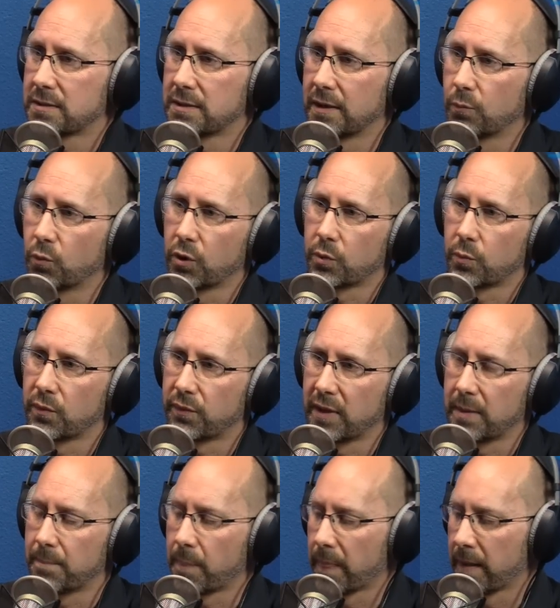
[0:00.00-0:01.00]
and work with
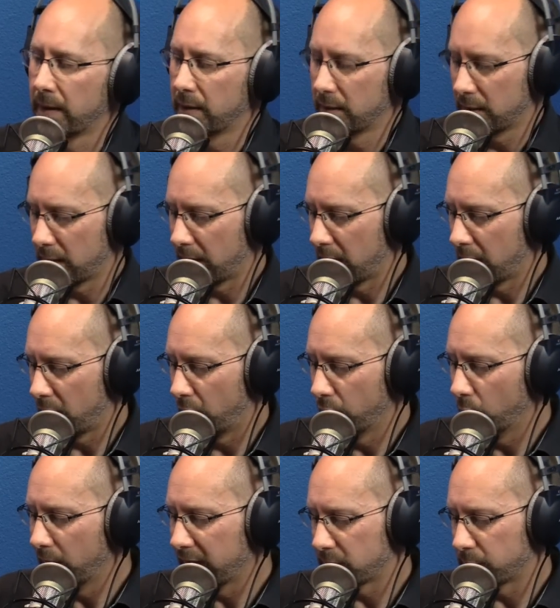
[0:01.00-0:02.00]
them uh, on
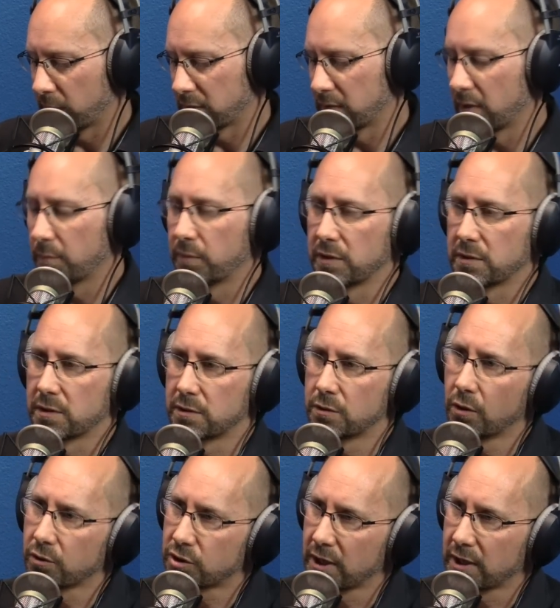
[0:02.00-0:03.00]
all aspects of their business,
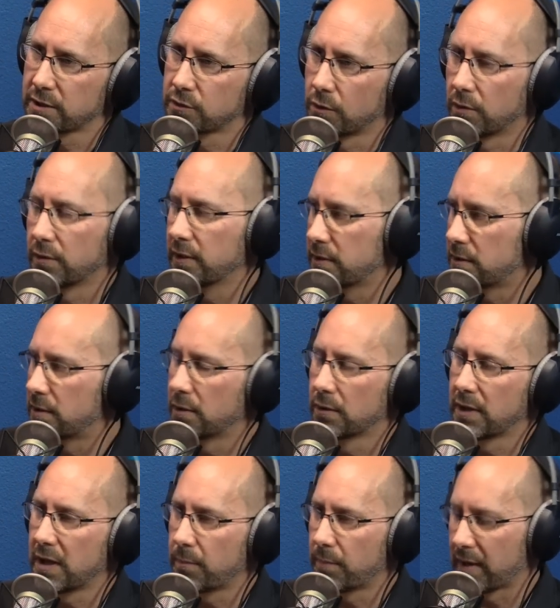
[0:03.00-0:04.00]
not just on listing on
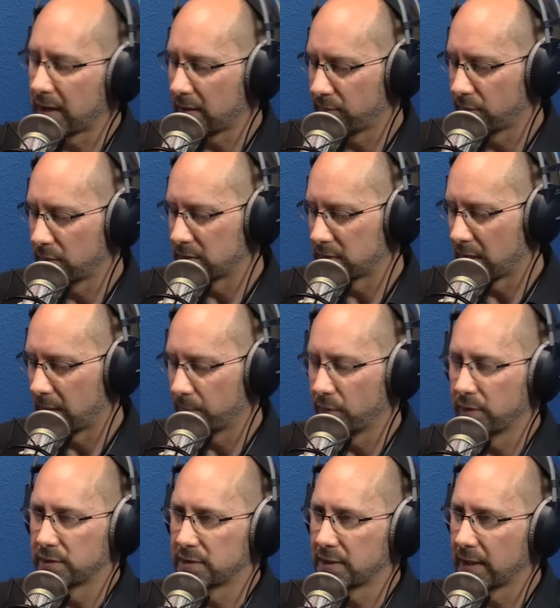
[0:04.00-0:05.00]
eBay, for example,
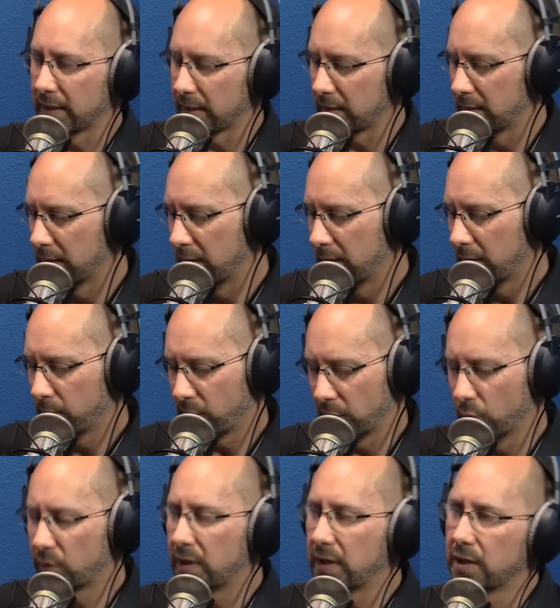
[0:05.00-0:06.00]
and selling, but
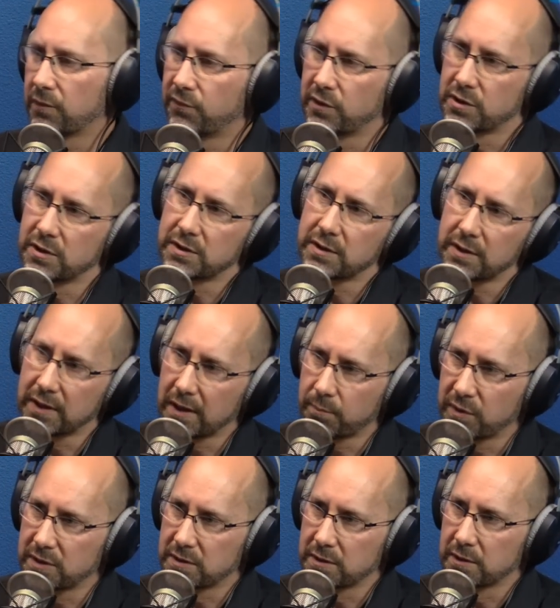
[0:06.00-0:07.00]
looking at efficiency in their
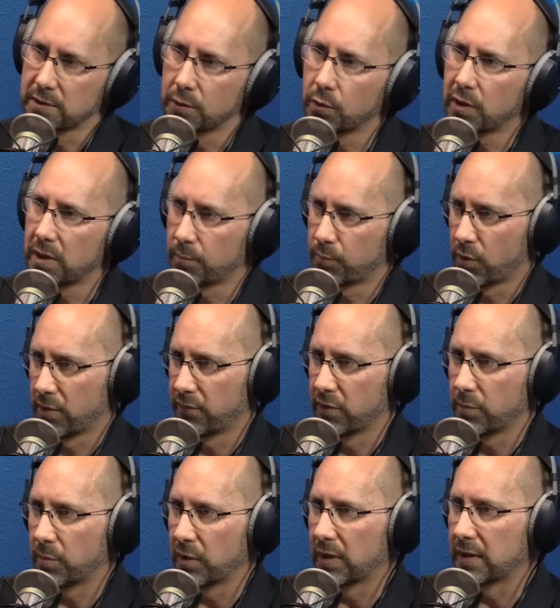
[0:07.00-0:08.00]
business, looking at
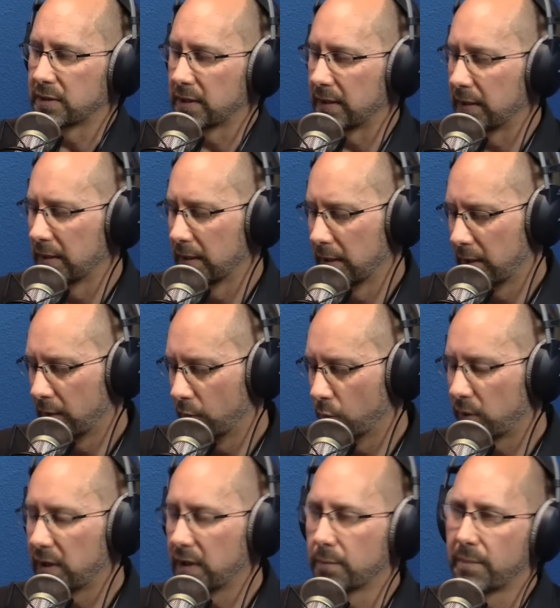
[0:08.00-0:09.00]
profitability,
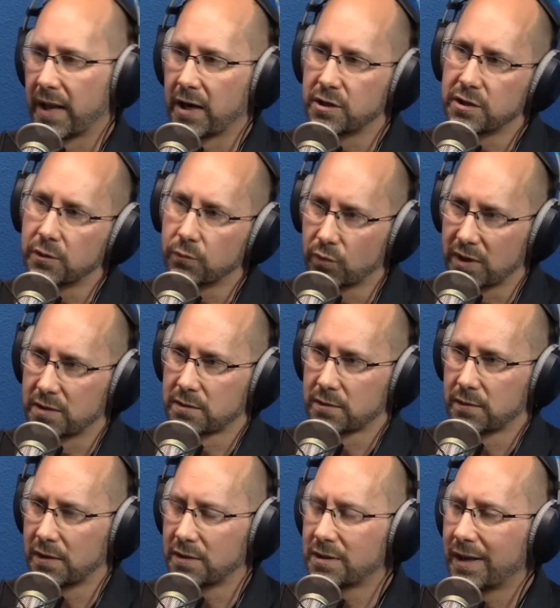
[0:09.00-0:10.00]
looking at managing risk.
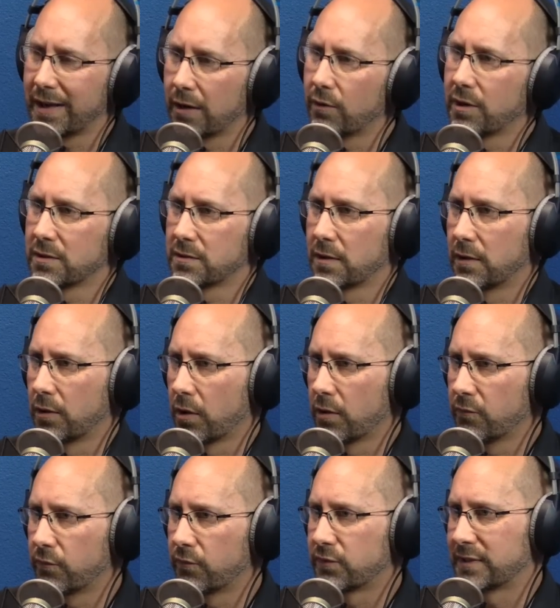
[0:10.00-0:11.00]
These are areas that a lot
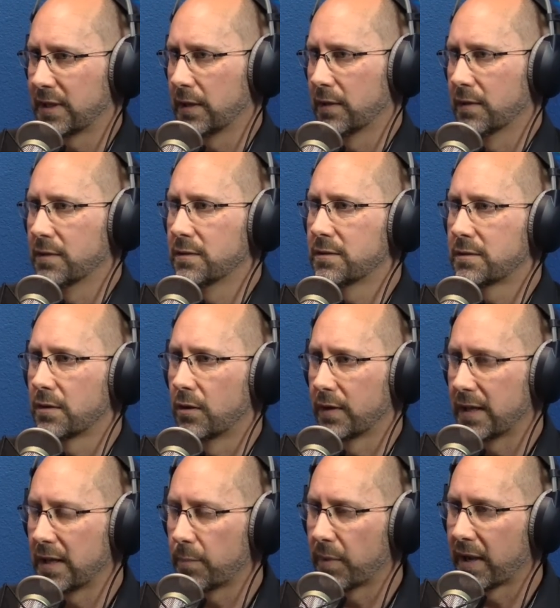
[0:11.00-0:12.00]
of sellers on
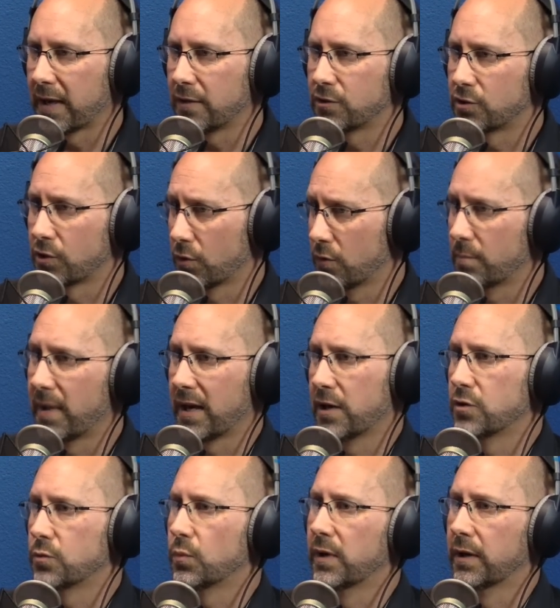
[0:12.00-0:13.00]
eBay don't
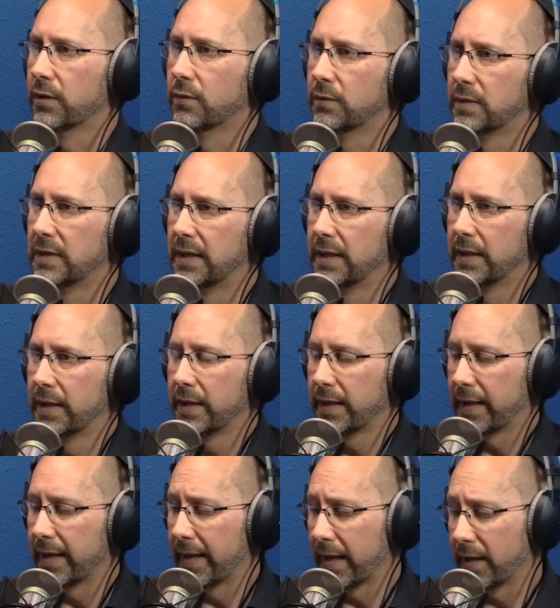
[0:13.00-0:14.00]
manage well,
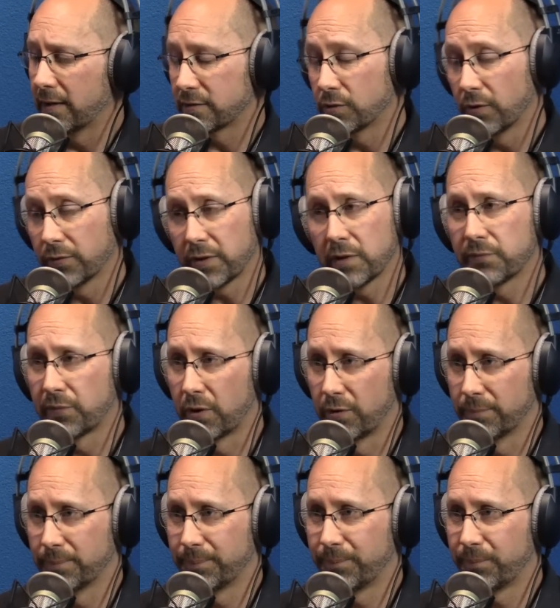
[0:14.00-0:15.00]
mm-hmm. and it's not their
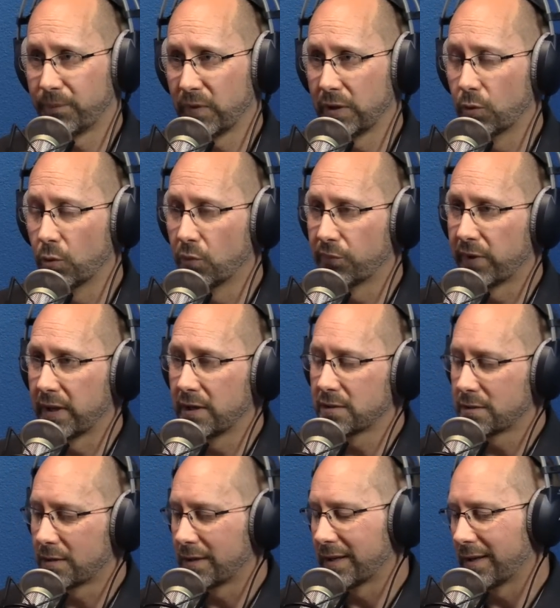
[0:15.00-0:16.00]
fault. In all
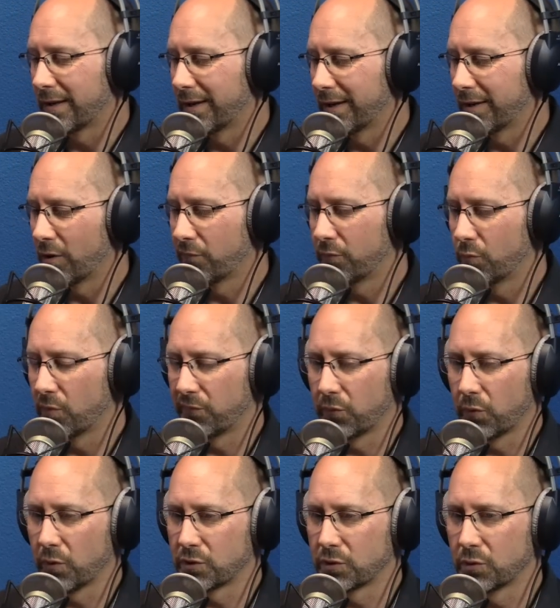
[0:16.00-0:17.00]
fairness, I, I often
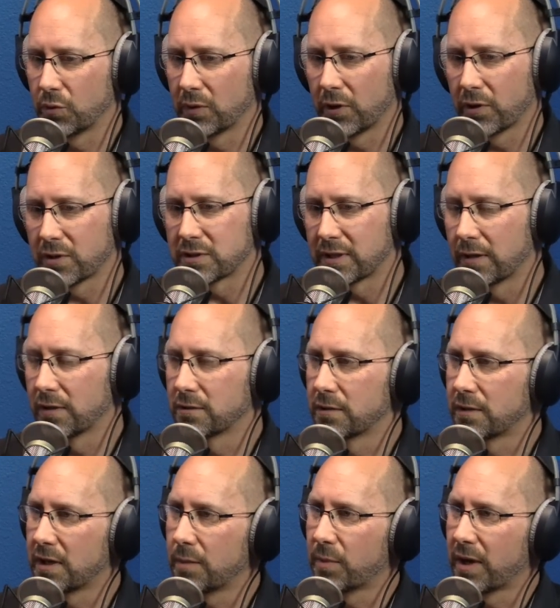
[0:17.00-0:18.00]
refer to a lot of sellers
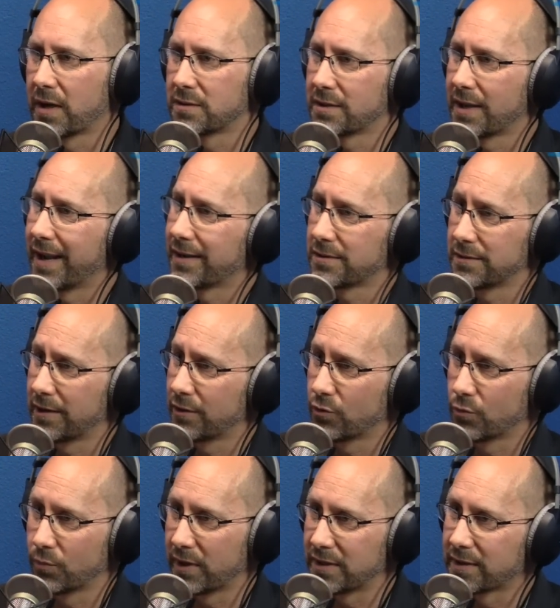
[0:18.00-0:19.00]
on eBay as
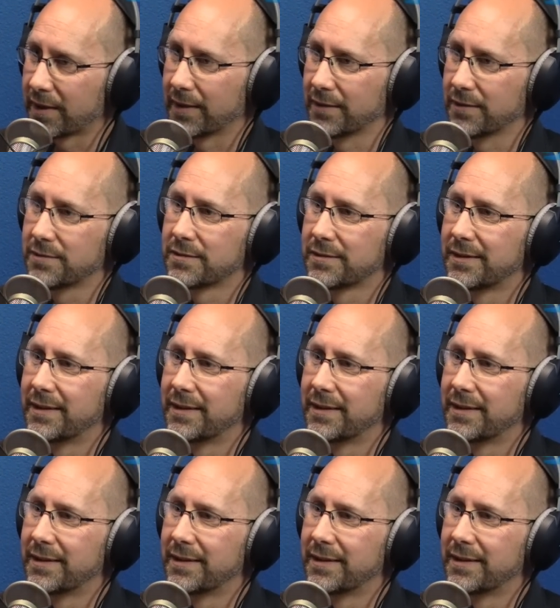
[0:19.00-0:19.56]
accidental retailers.